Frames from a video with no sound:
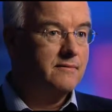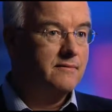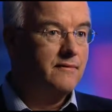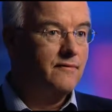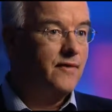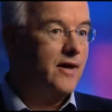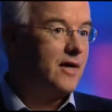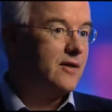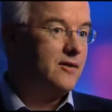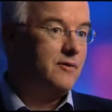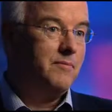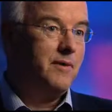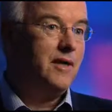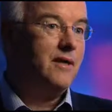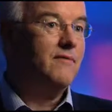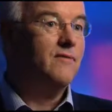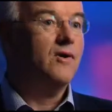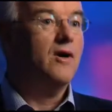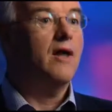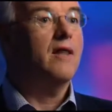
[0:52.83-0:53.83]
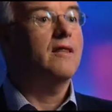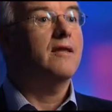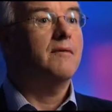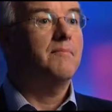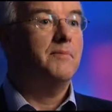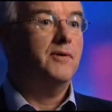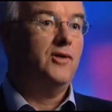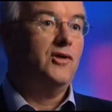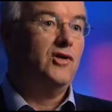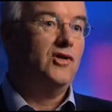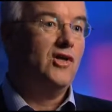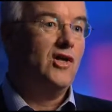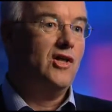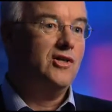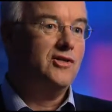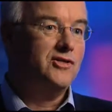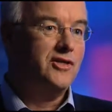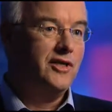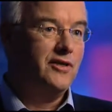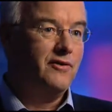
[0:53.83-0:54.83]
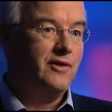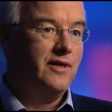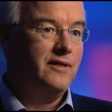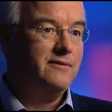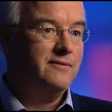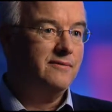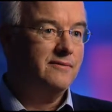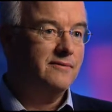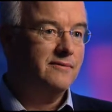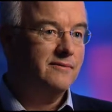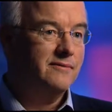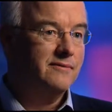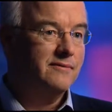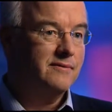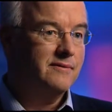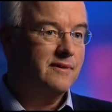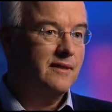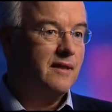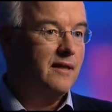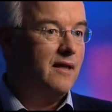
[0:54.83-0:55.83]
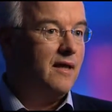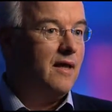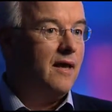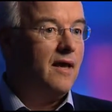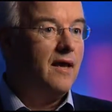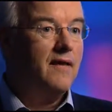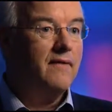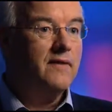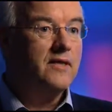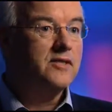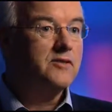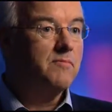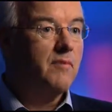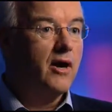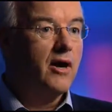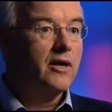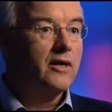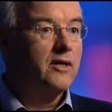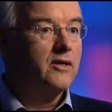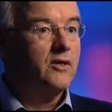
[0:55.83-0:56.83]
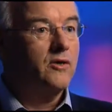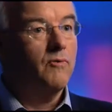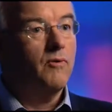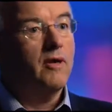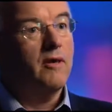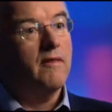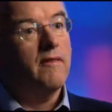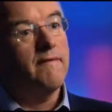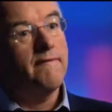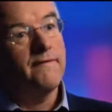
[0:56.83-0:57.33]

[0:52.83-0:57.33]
In fact, you might even call it a billion dollar secret. In this market, you're one of the